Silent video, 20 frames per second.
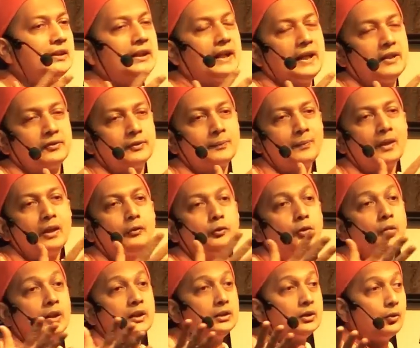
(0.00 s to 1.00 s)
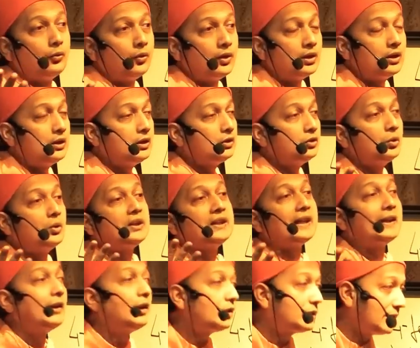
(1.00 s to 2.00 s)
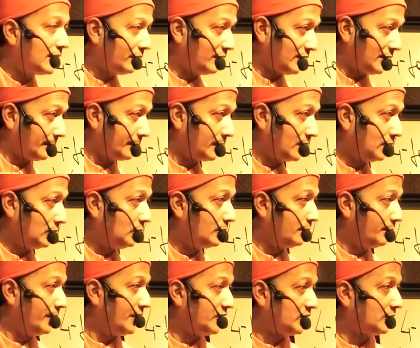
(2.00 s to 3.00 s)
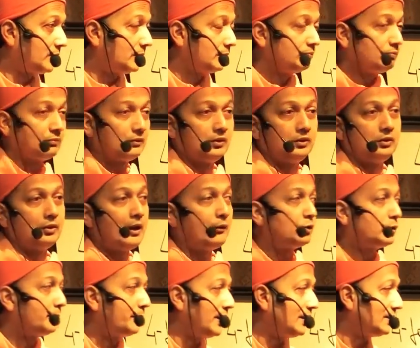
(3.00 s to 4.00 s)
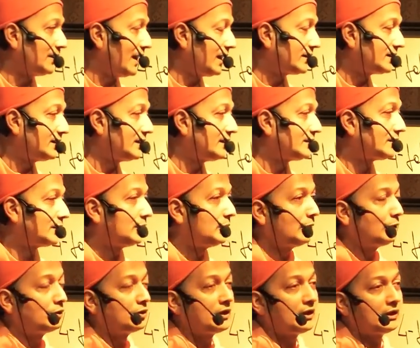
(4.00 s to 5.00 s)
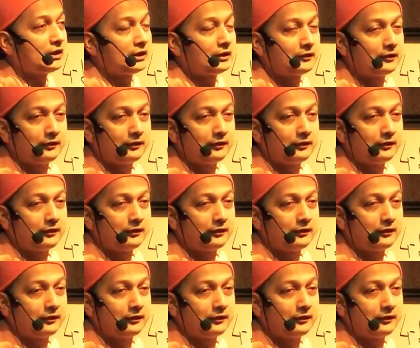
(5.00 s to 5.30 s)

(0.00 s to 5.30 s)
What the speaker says: life, If you are in the world, you cannot give it up. You have to pay taxes, and you have to take care of the